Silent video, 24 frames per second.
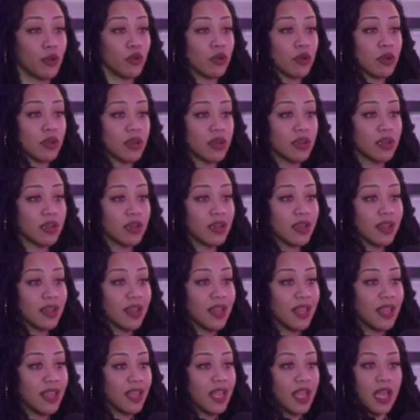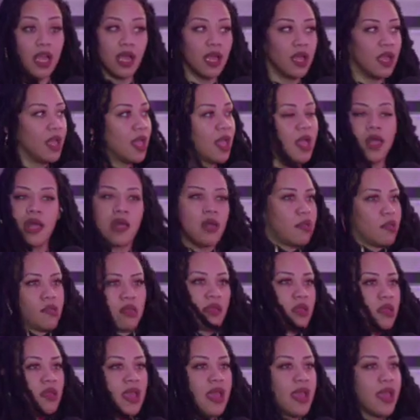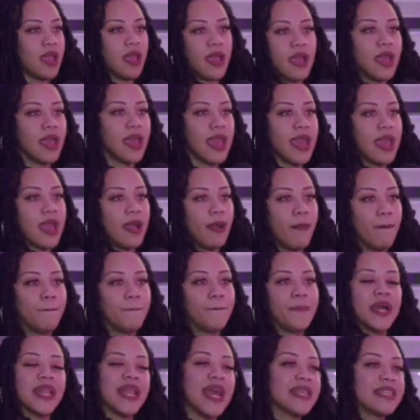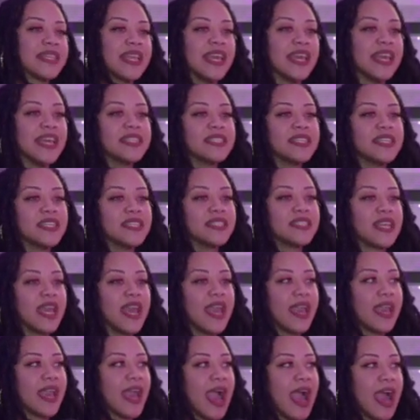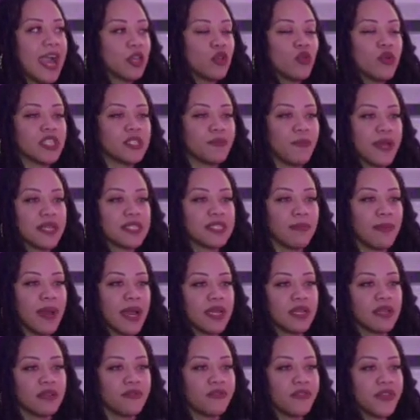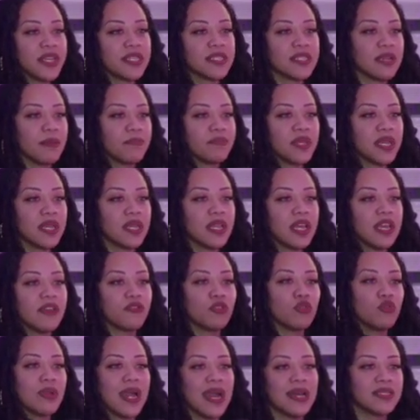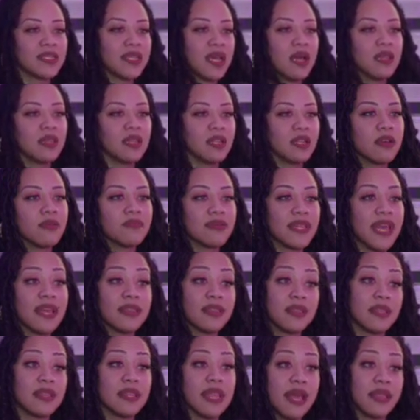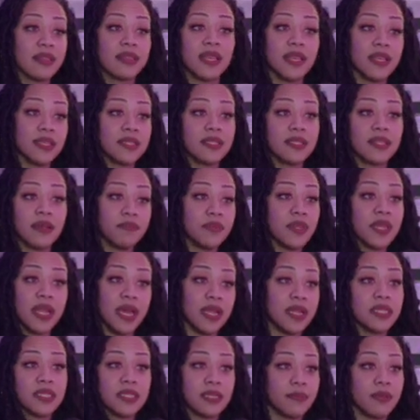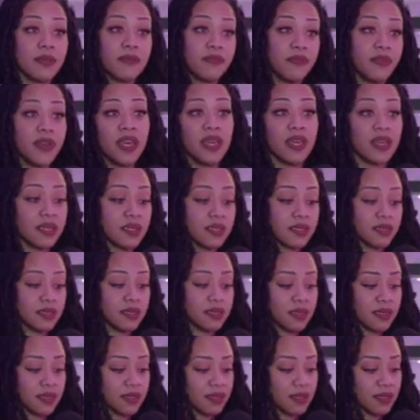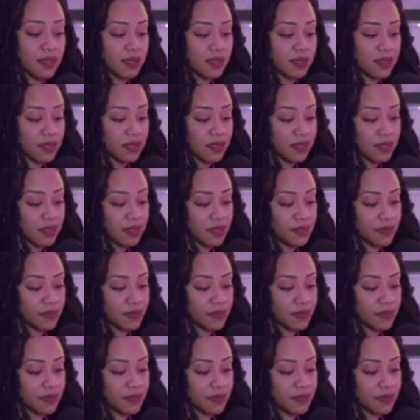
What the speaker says: Still a little embarrassing. It's a little jab to the ego, but yeah. But at the end of the day, how you expect somebody to fix something if you're not telling them that there's something that needs to be fixed? Yo,